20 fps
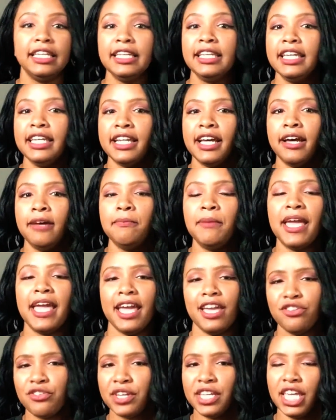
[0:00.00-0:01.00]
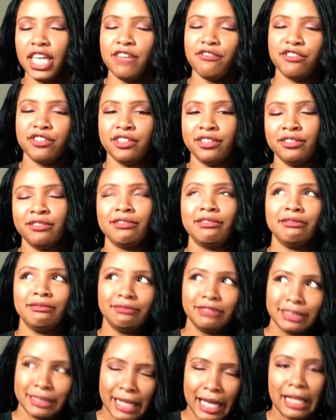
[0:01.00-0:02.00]
it up, and you can even
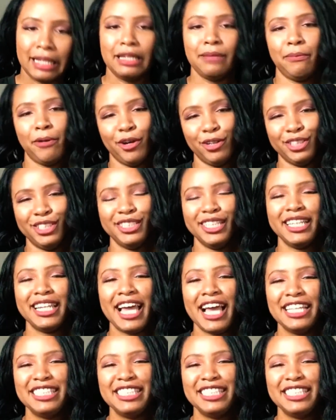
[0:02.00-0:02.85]
slightly personalize